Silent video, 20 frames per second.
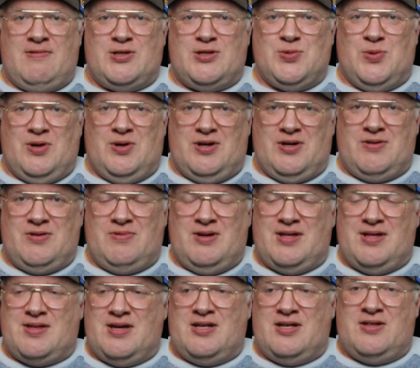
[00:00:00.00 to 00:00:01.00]
which won
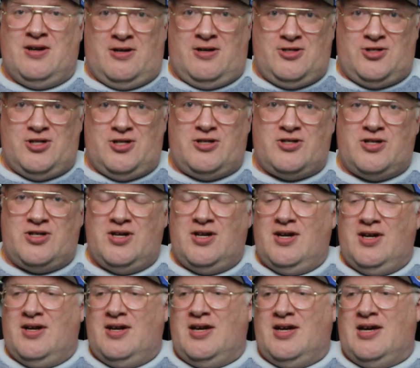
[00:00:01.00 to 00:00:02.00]
with Doncic,
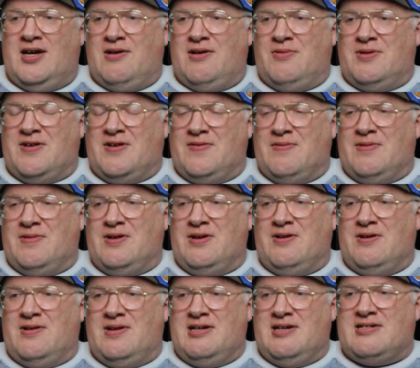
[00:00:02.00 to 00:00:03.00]
won the
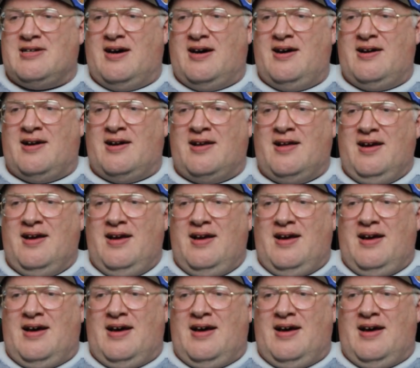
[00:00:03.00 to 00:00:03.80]
EuroLeague title.